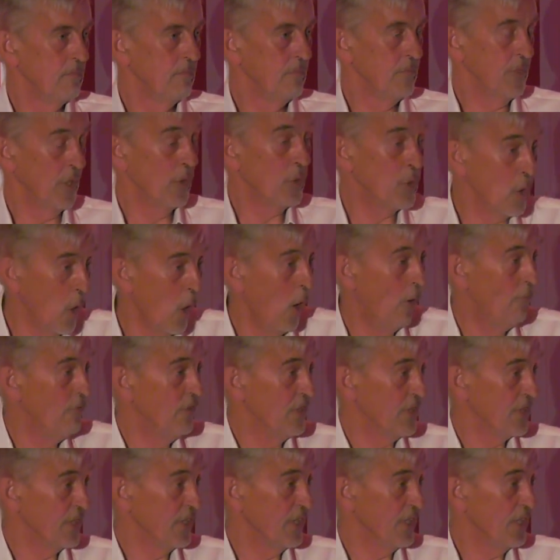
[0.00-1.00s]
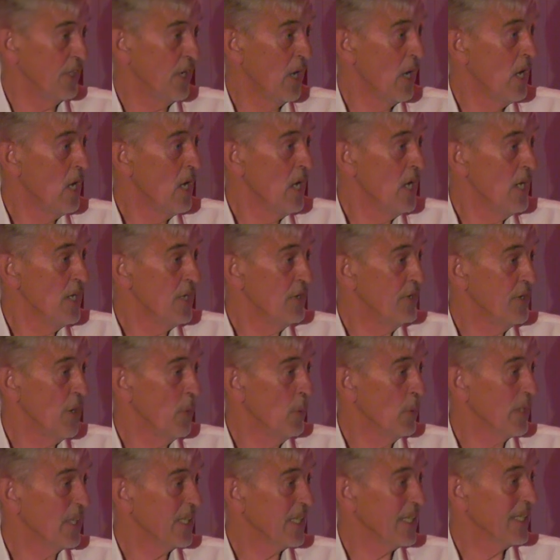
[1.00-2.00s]
So obviously, you don't
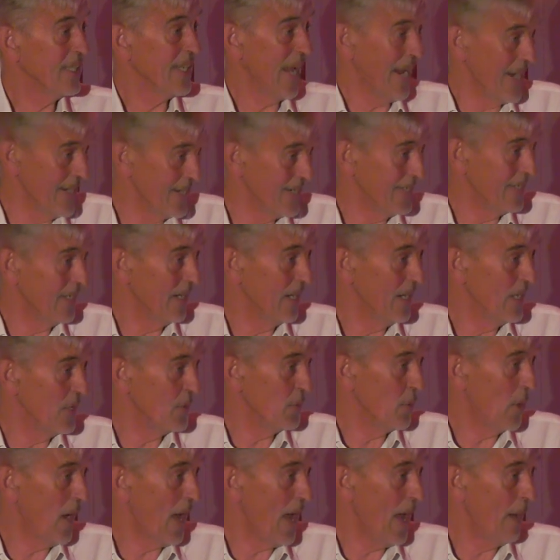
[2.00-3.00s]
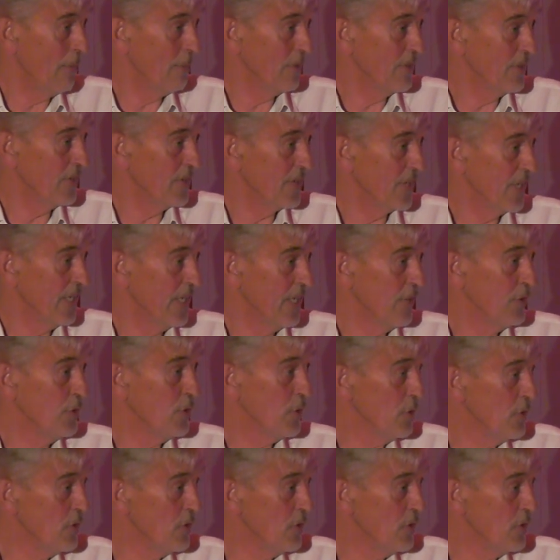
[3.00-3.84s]
want to standardize what happens there, do